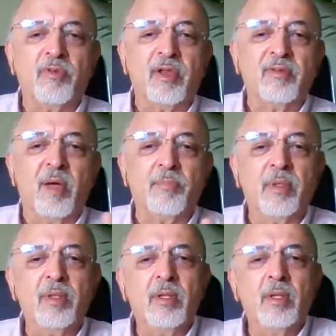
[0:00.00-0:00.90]
for
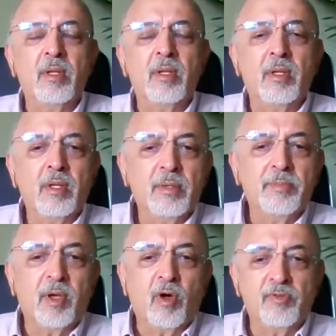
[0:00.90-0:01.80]
example,
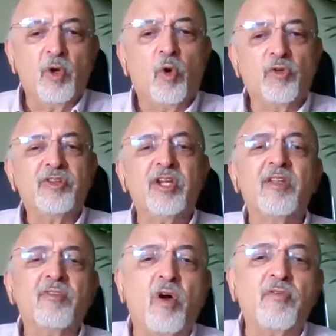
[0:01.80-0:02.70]
because we hosted
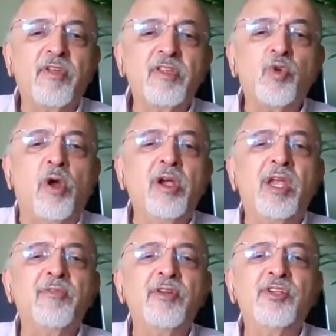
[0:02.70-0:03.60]
this conference
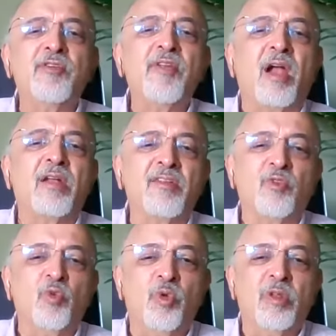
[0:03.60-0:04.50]
jointly with Shiv Nadar
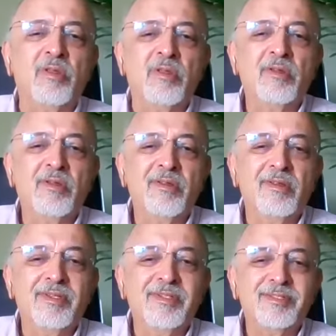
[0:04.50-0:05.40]
school.
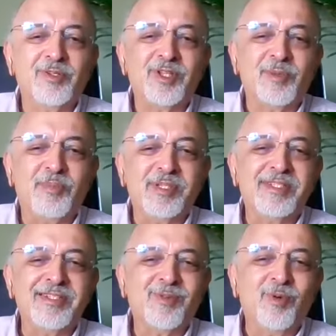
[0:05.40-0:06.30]
So it's a
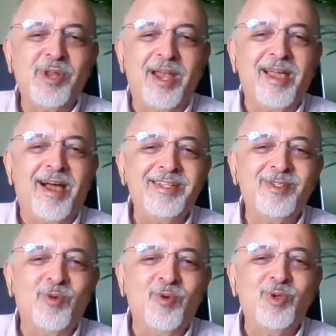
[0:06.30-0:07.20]
business school and a high
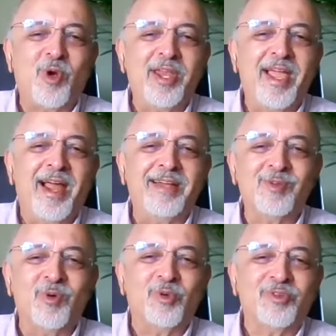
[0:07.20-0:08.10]
school joining hands
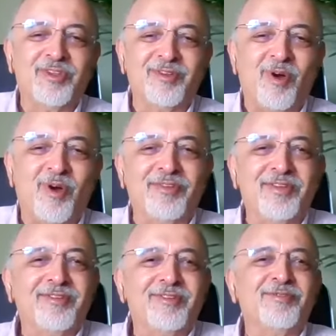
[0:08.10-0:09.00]
to host this
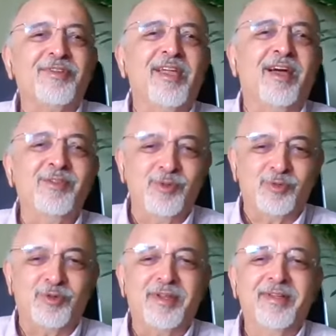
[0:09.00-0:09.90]
conference. It's very
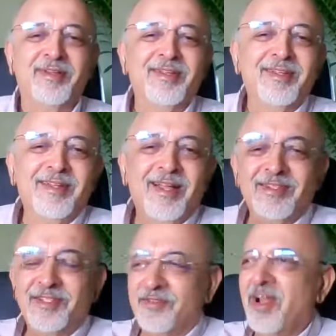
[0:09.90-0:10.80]
unusual.
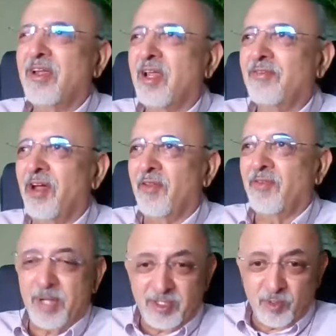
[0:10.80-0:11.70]
And Shiv Nadar is one of the
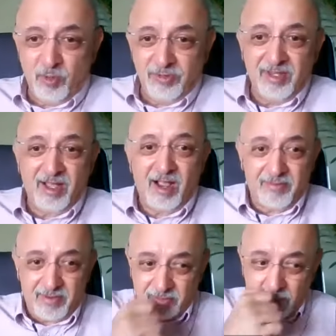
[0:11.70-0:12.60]
best schools in the
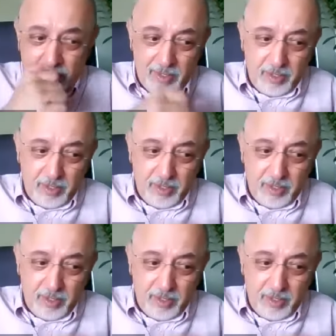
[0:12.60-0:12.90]
country. So